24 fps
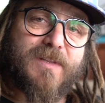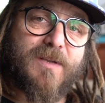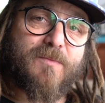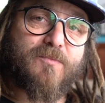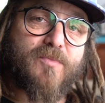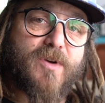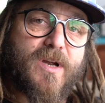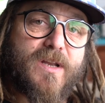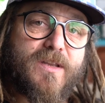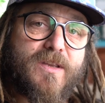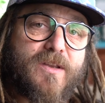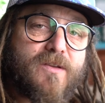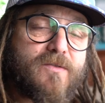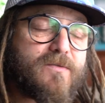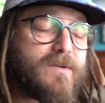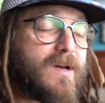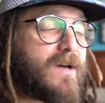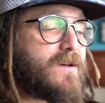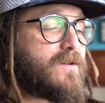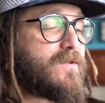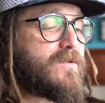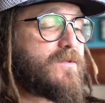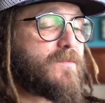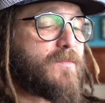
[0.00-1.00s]
they're brand new
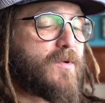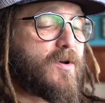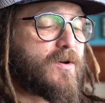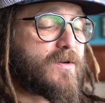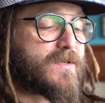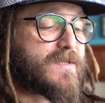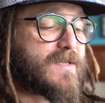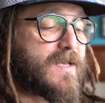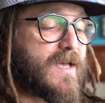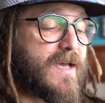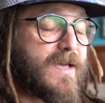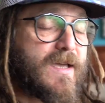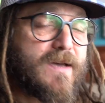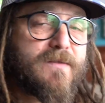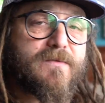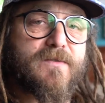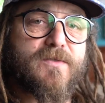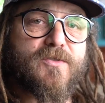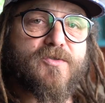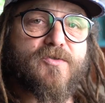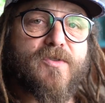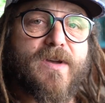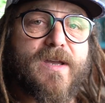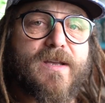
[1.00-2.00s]
out of the box. I
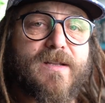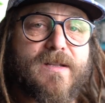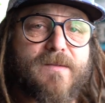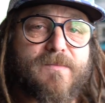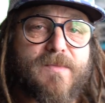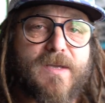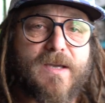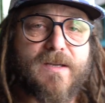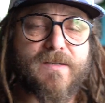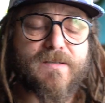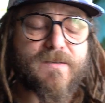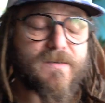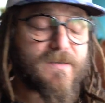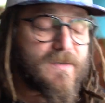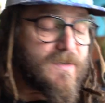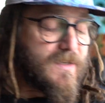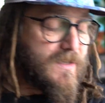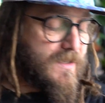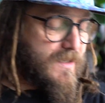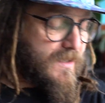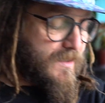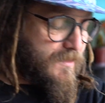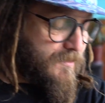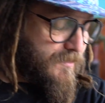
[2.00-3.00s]
haven't tried them yet,
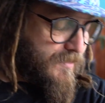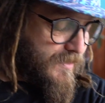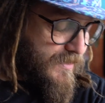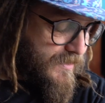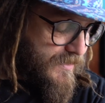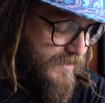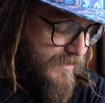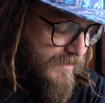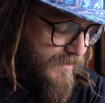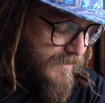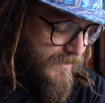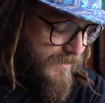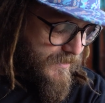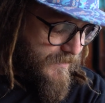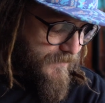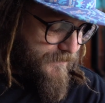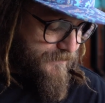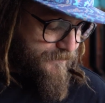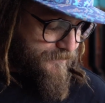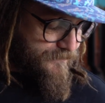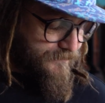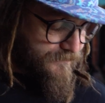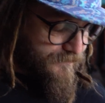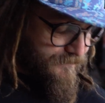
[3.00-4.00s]
but
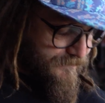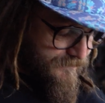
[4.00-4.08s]
the